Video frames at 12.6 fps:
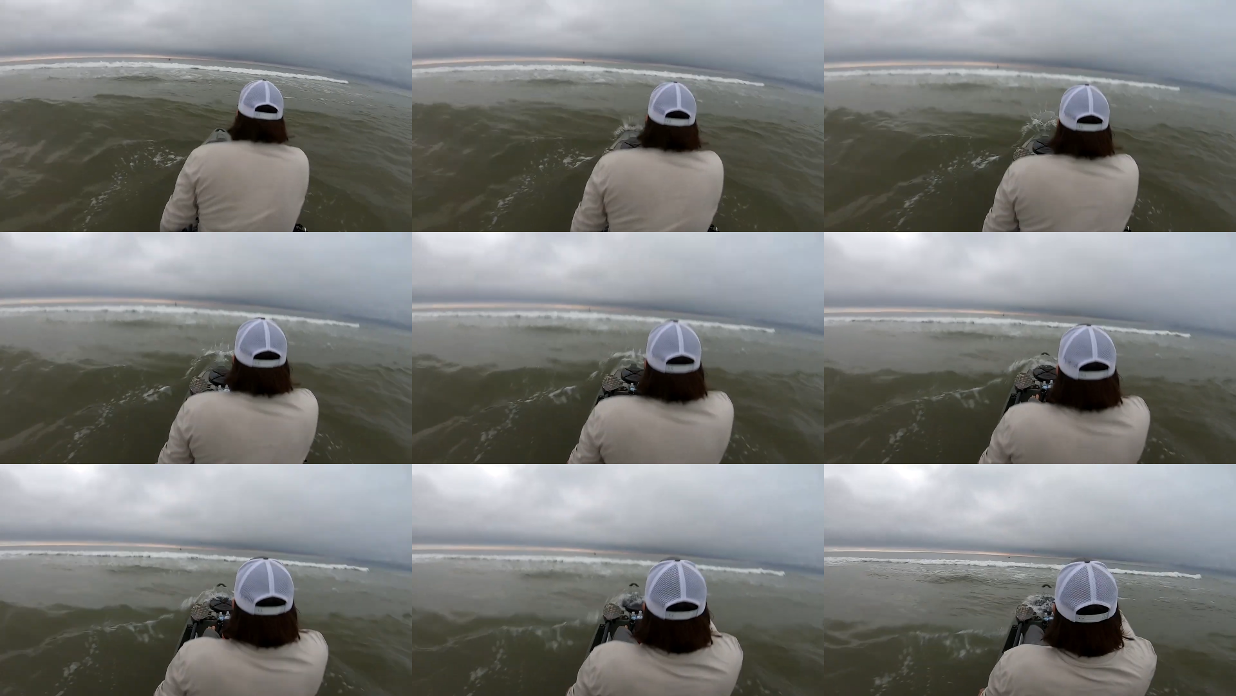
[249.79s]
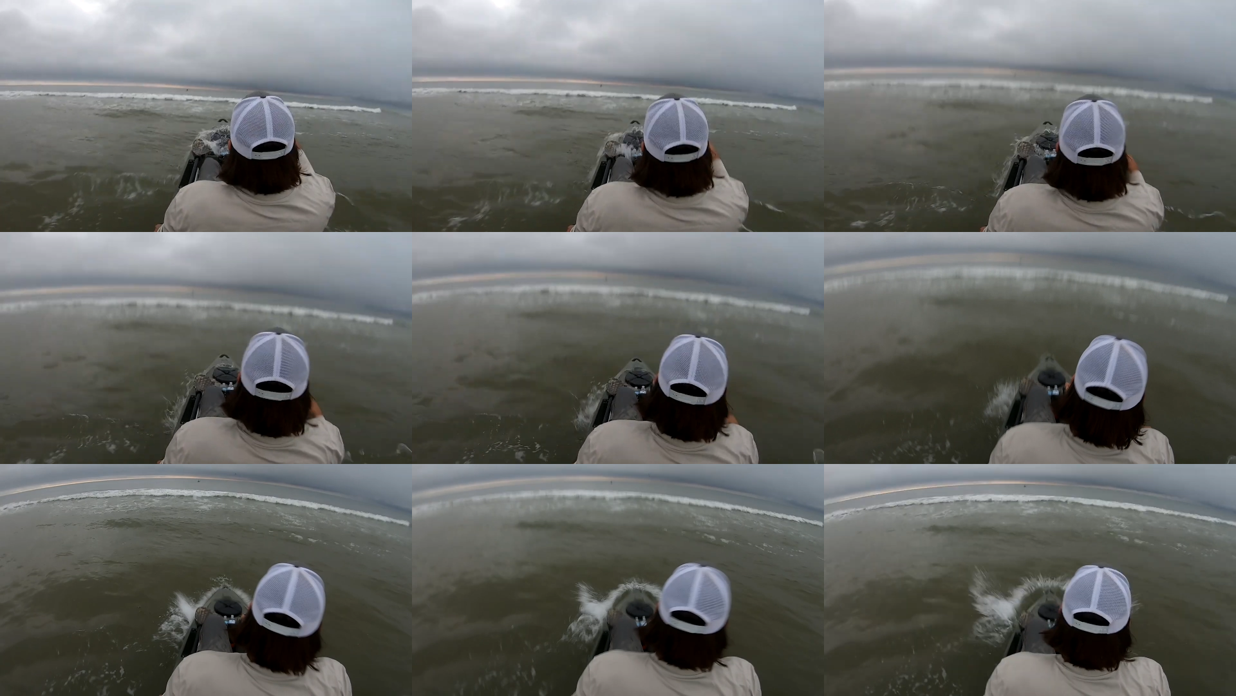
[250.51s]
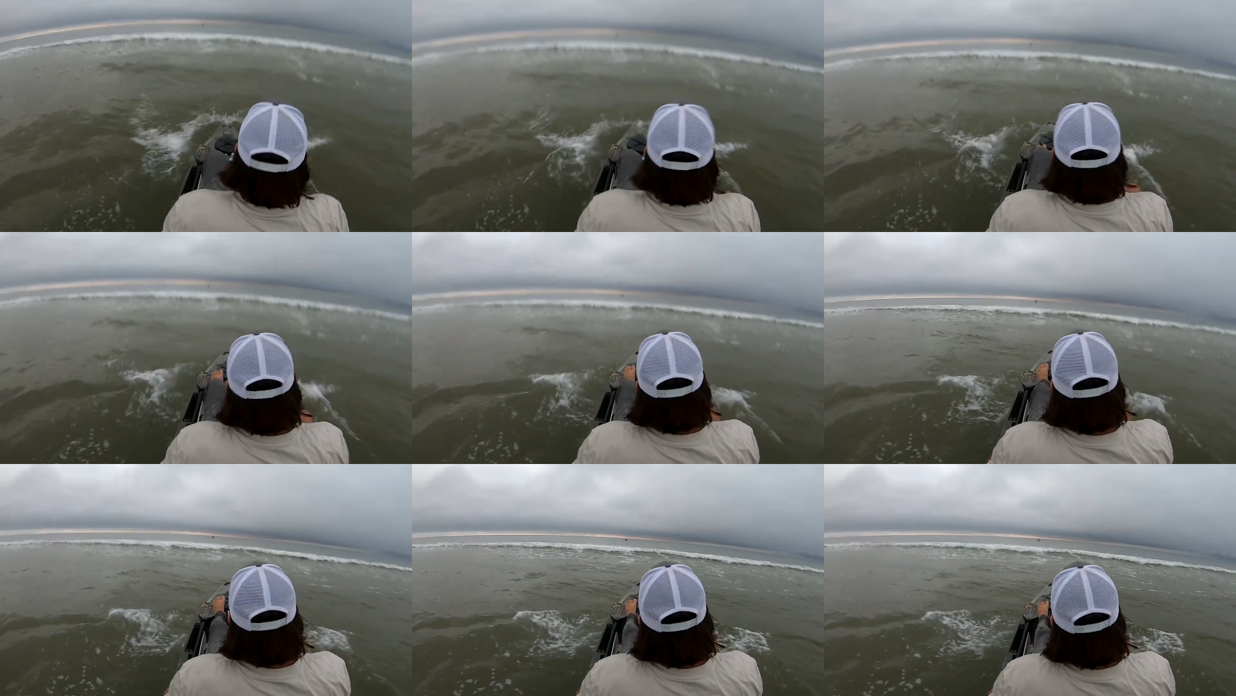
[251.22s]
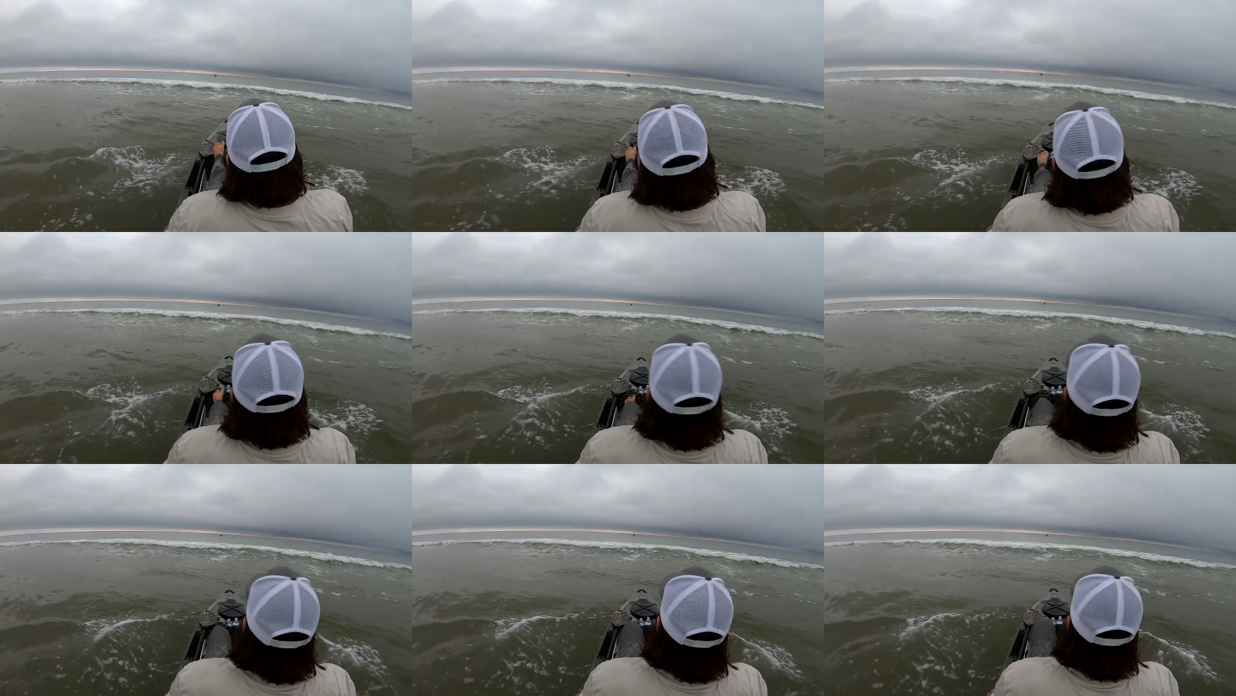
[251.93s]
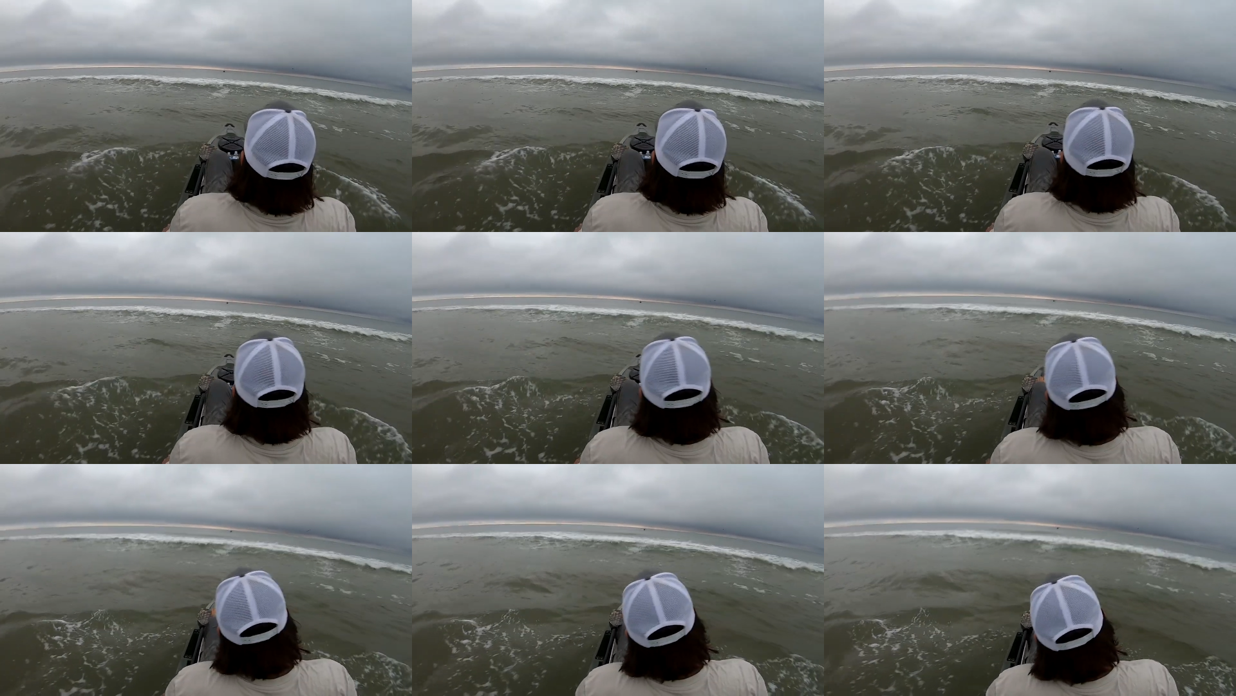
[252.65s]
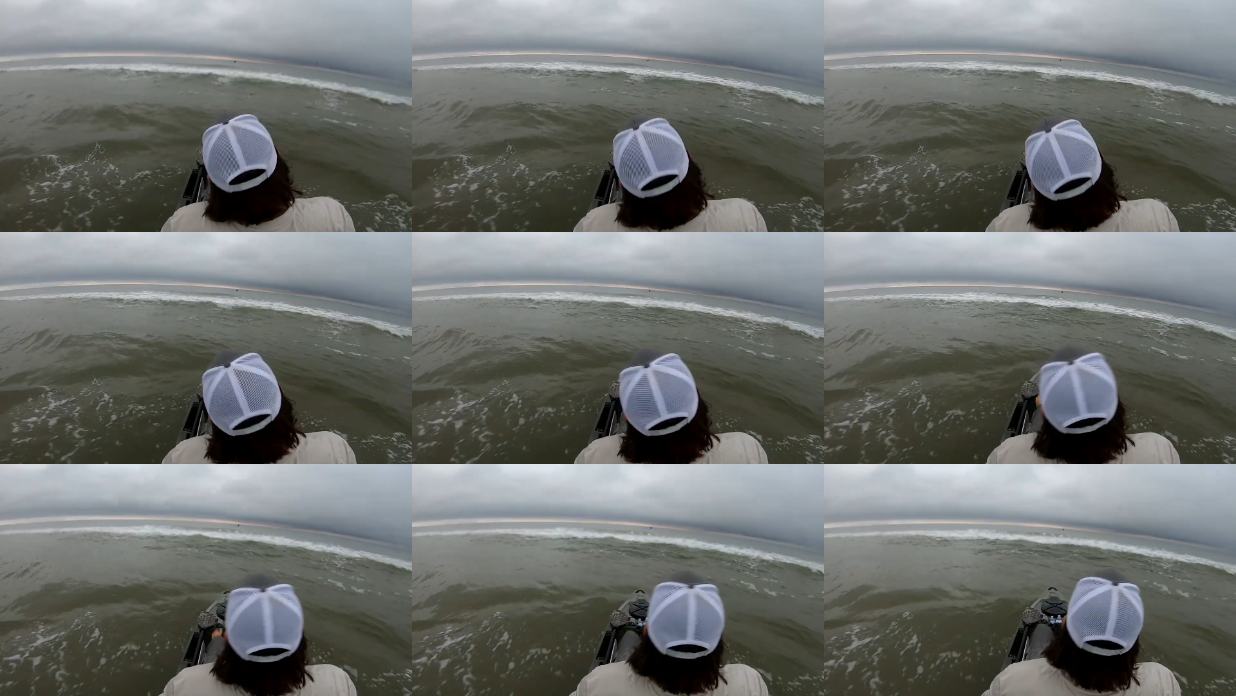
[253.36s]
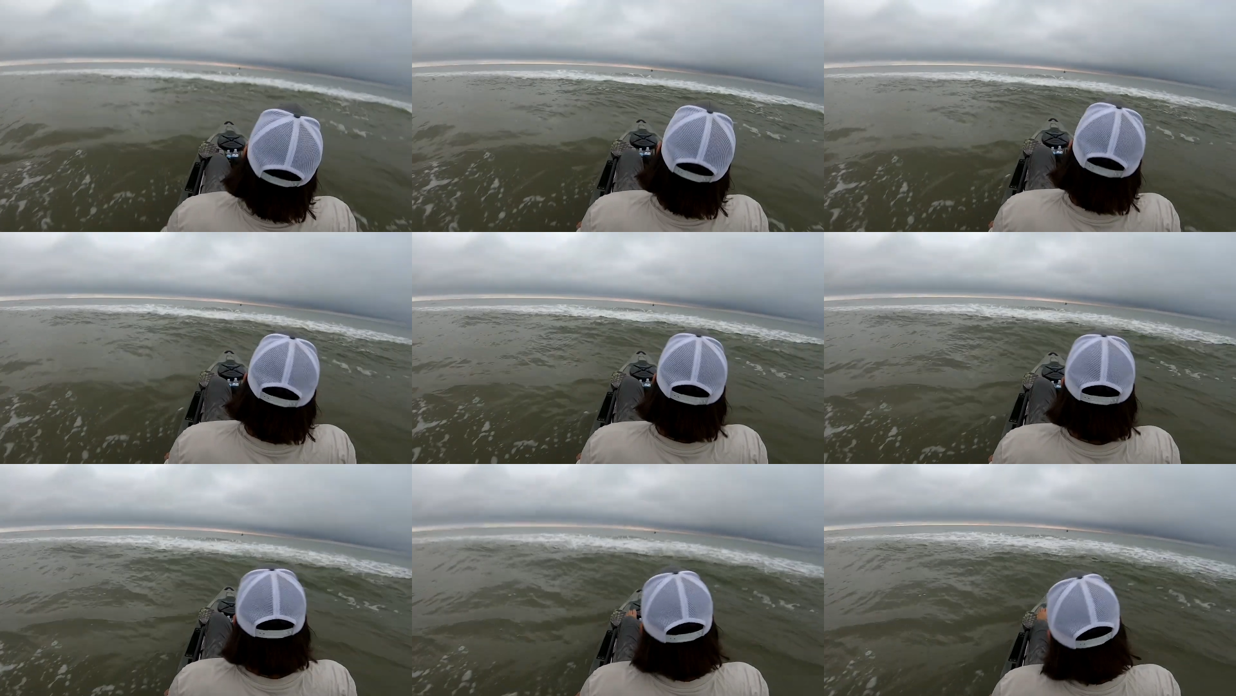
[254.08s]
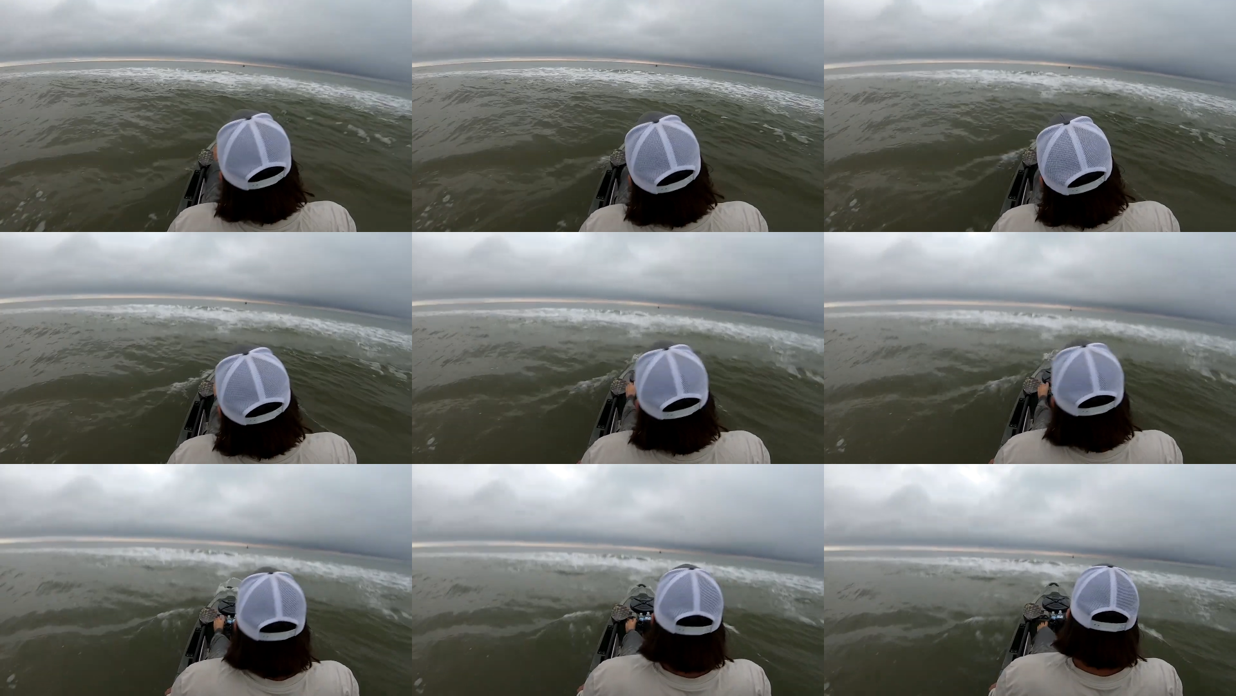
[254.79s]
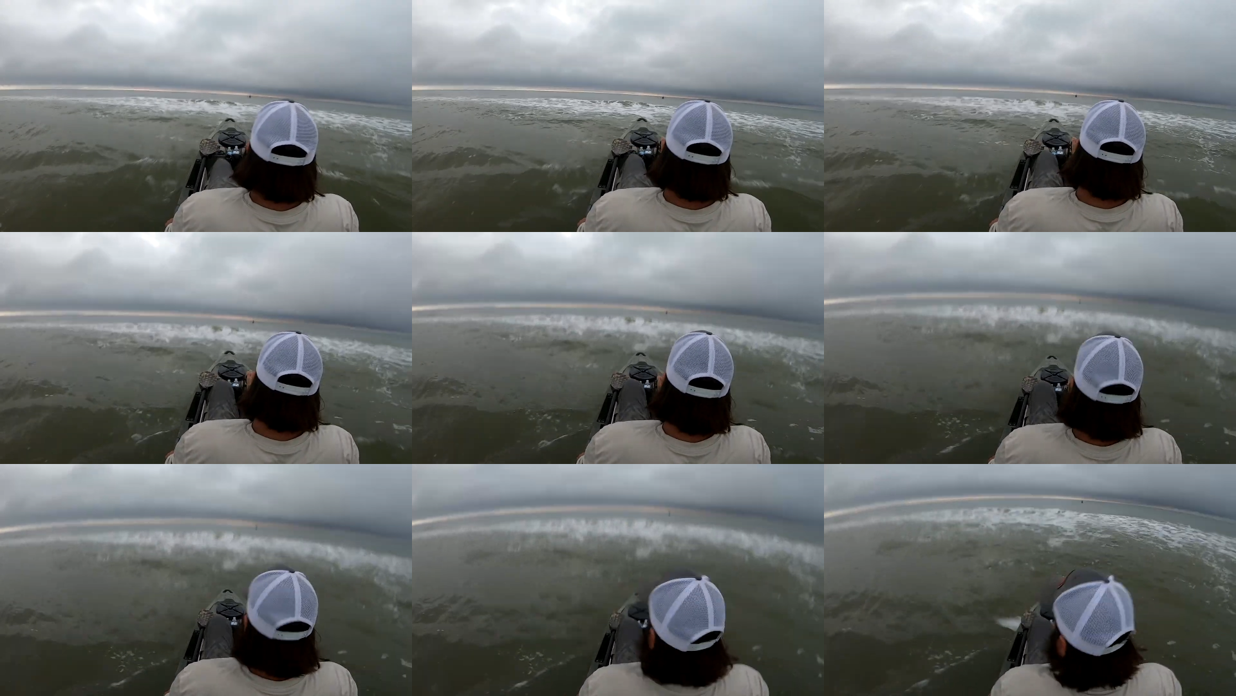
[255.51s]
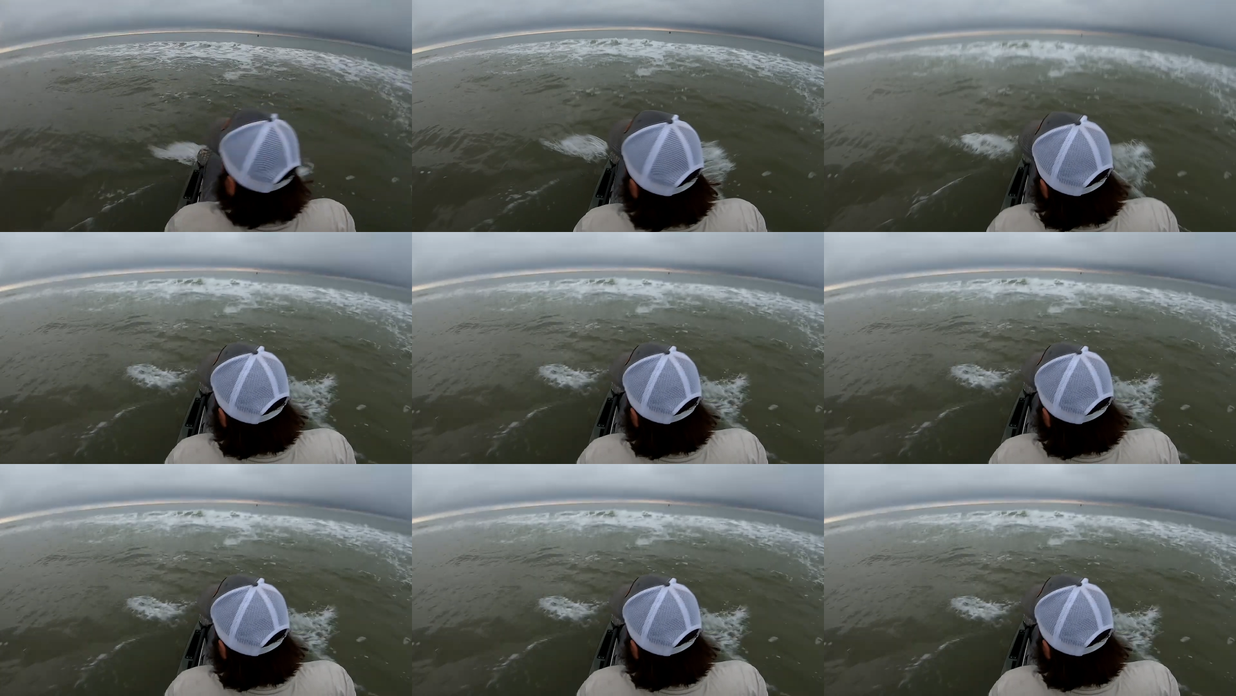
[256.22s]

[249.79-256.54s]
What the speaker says: Nobody's mouth can be seen.